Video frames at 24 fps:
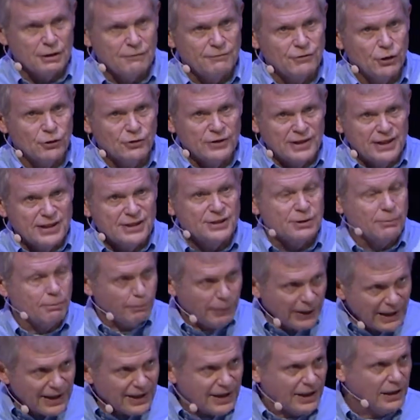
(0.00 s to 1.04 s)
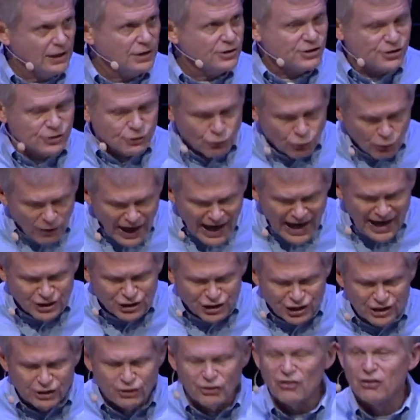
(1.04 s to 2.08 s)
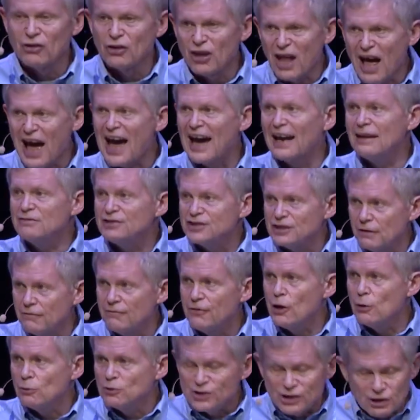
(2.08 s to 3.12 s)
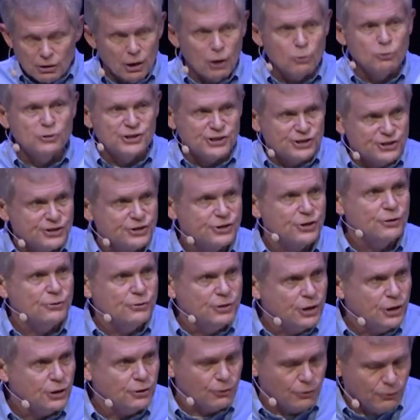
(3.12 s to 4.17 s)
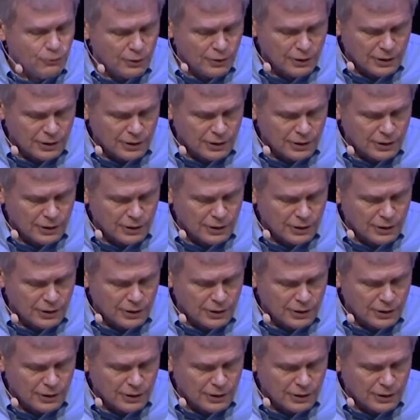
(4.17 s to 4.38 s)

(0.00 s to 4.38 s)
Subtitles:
of your disobedience crash into the lives of those closest to you.